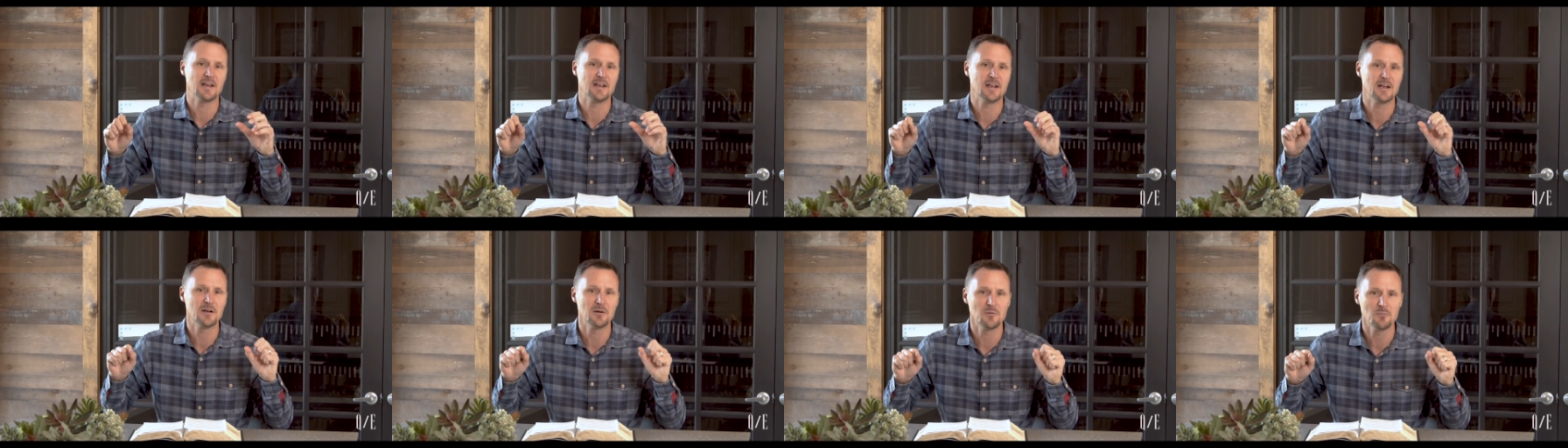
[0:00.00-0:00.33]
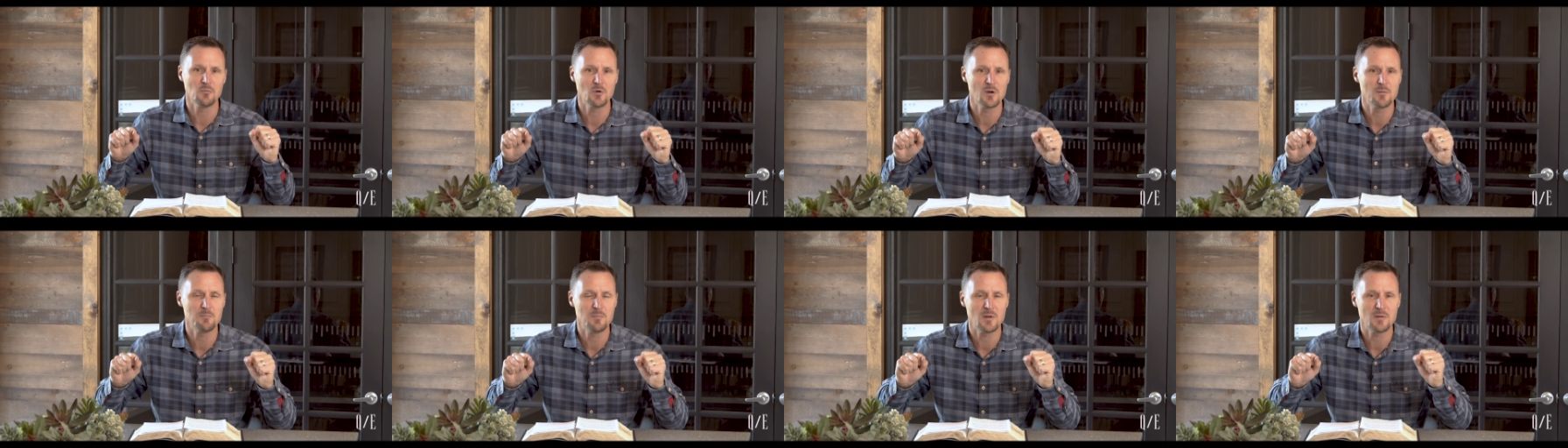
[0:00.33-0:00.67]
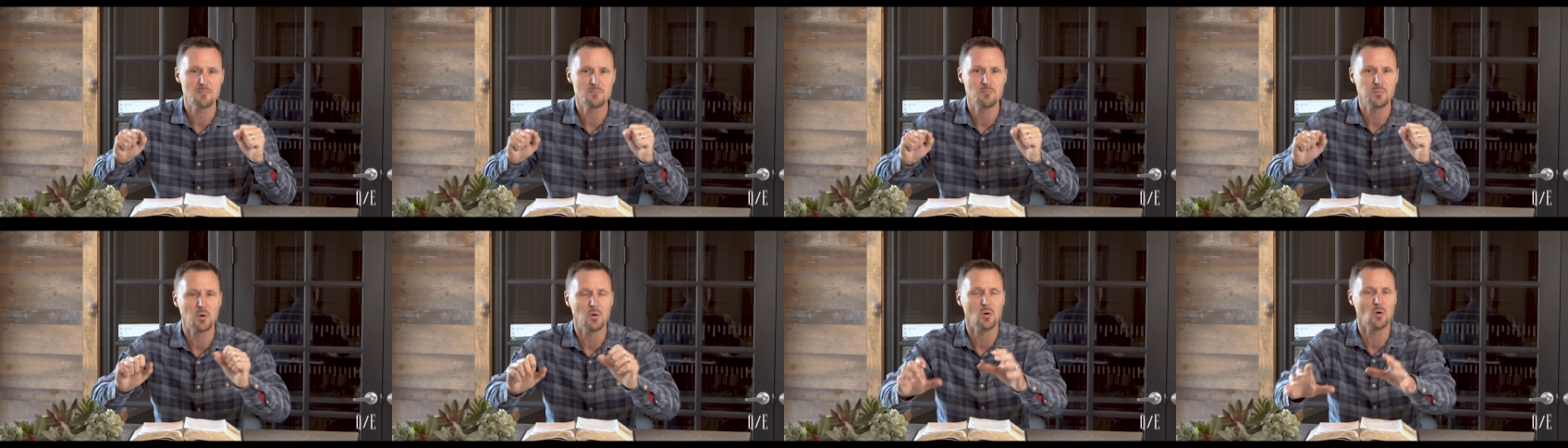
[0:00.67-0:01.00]
and it would have been
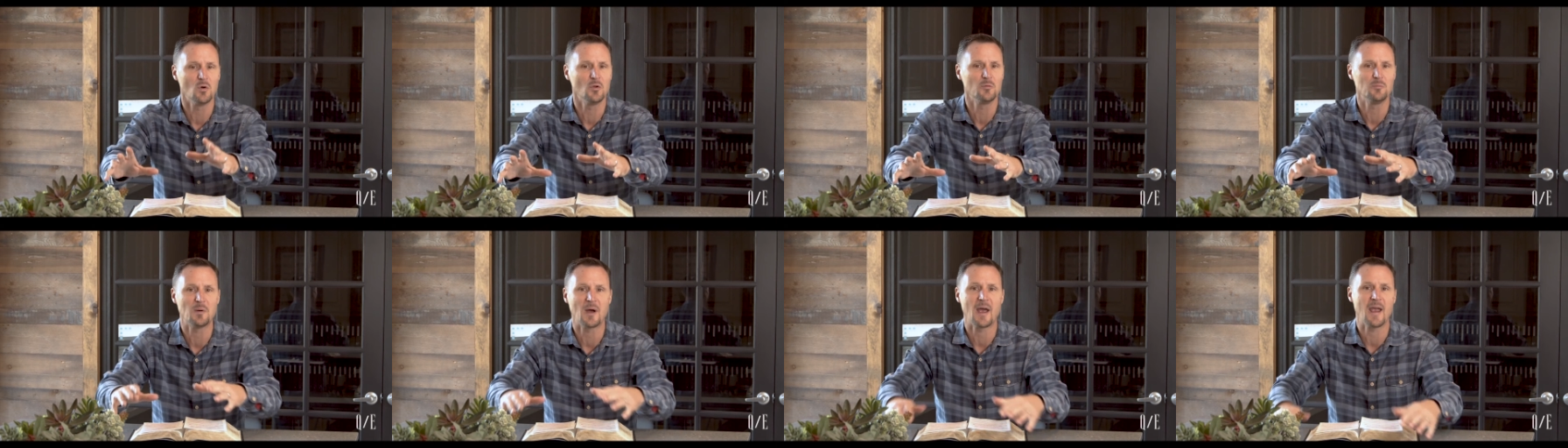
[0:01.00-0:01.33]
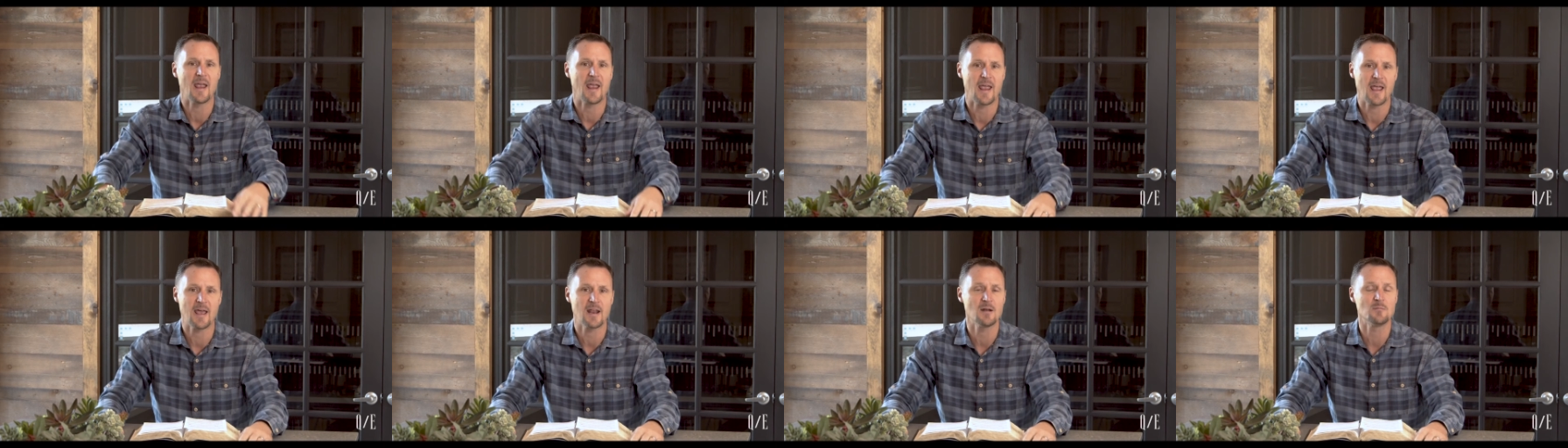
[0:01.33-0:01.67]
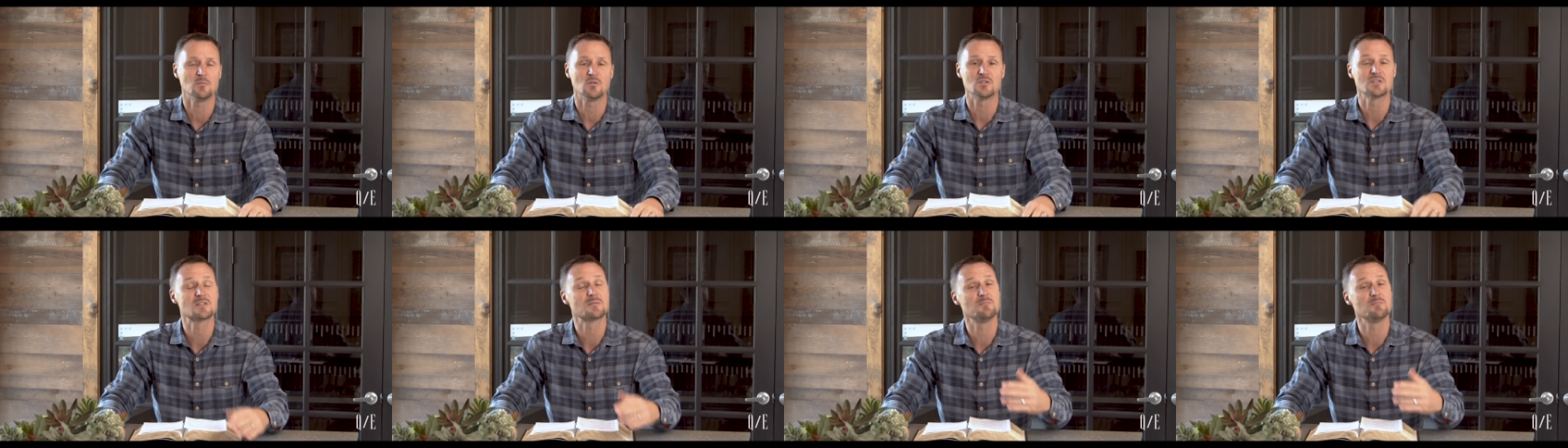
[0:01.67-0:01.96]
pulled by animals.